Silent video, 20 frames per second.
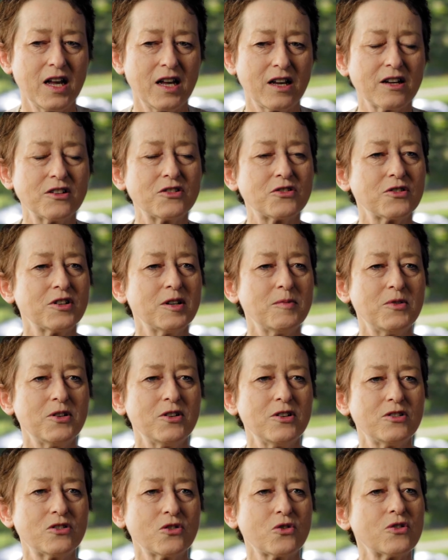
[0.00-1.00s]

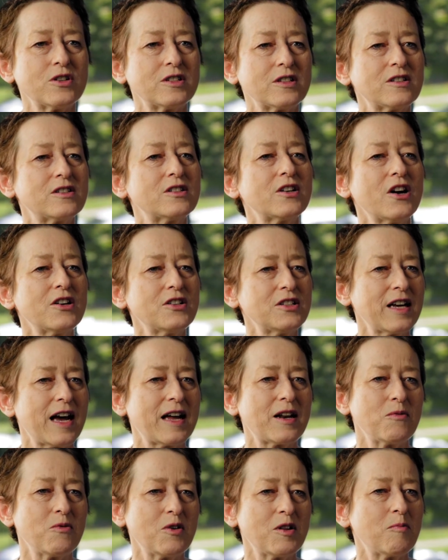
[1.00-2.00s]
contributes or is
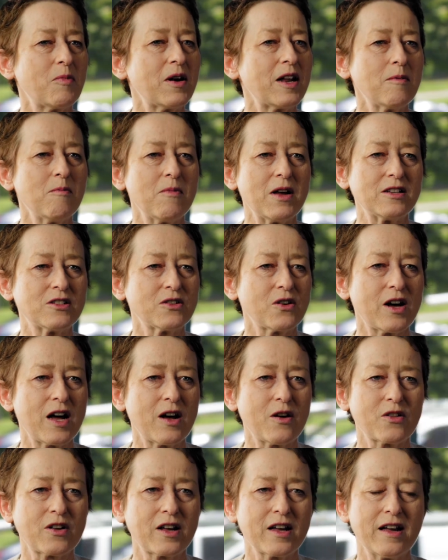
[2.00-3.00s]
associated with better mental
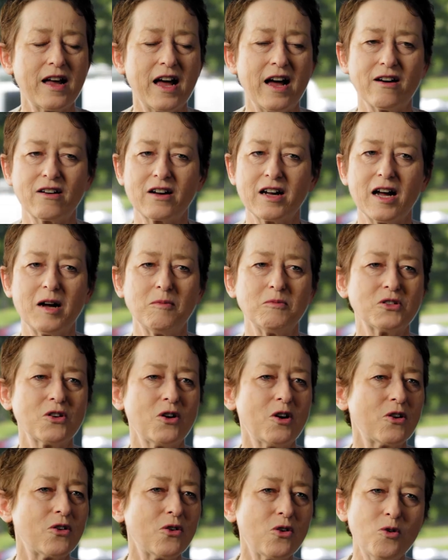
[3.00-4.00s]
health outcomes
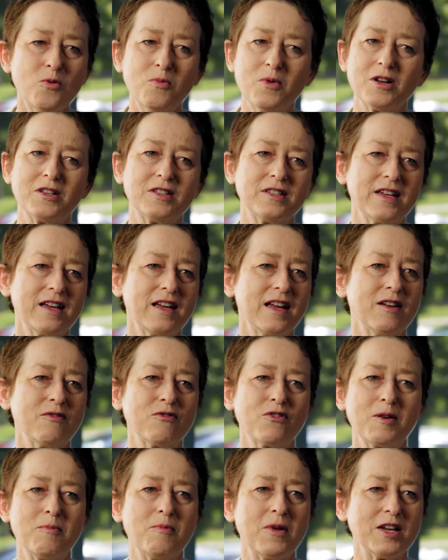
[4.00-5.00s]
on almost
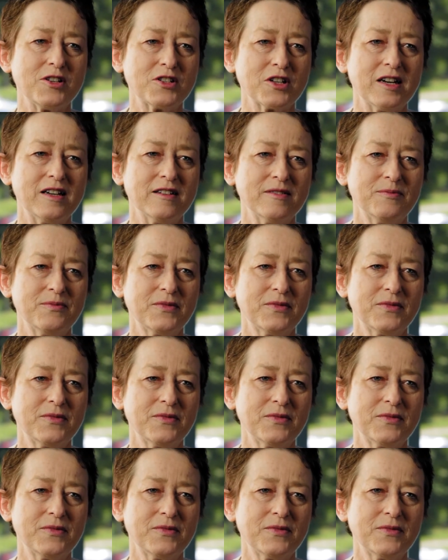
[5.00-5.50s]
every measure.